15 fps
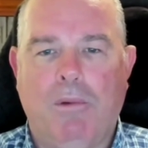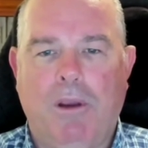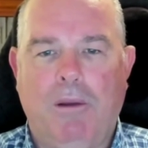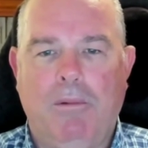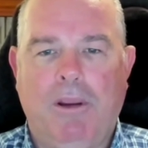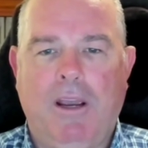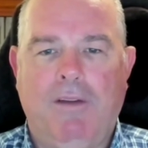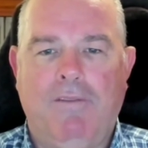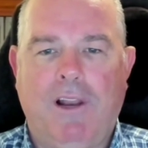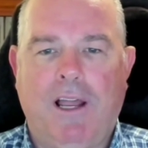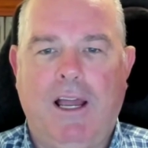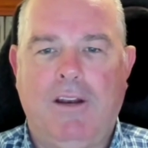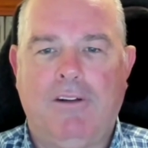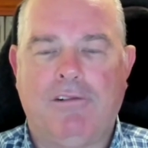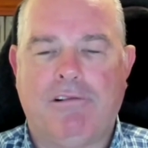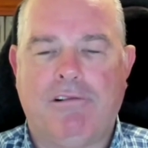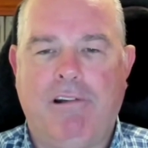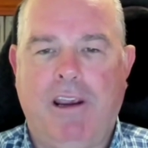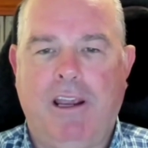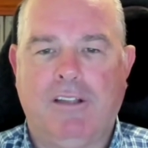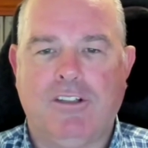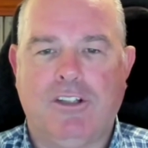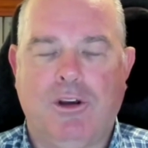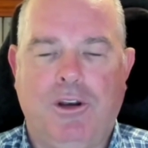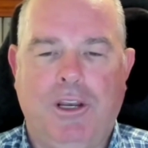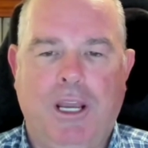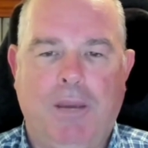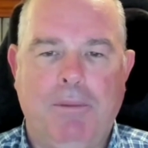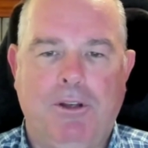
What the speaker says: where we have large crowds turning up and